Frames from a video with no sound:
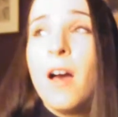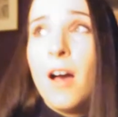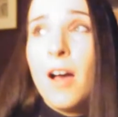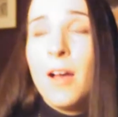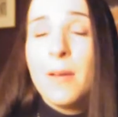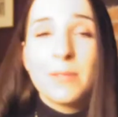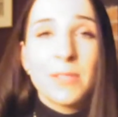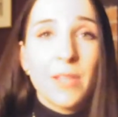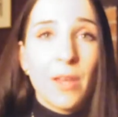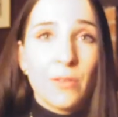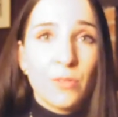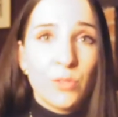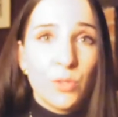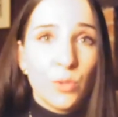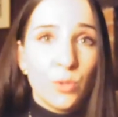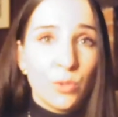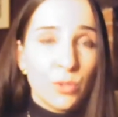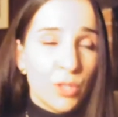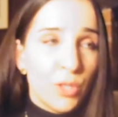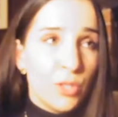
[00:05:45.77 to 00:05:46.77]
I was going
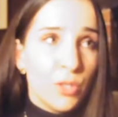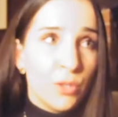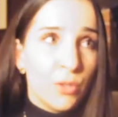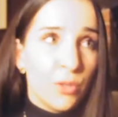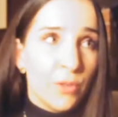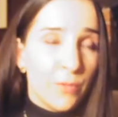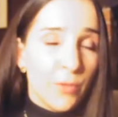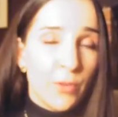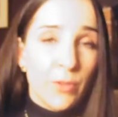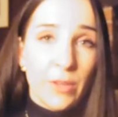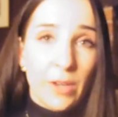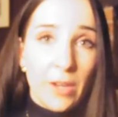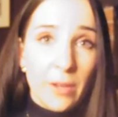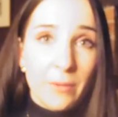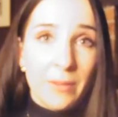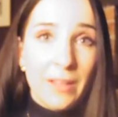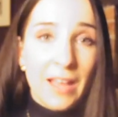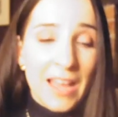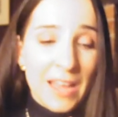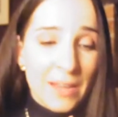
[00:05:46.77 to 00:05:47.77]
door to door of all the
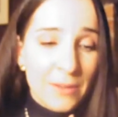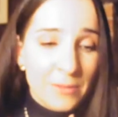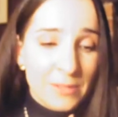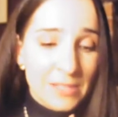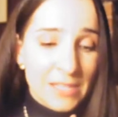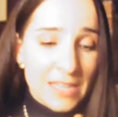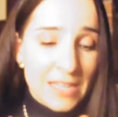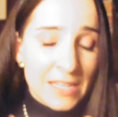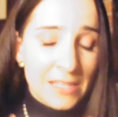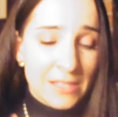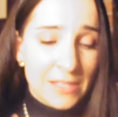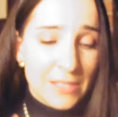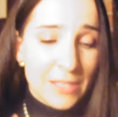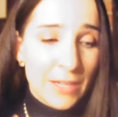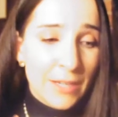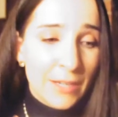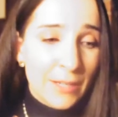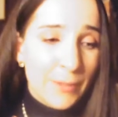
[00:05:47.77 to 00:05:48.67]
local houses.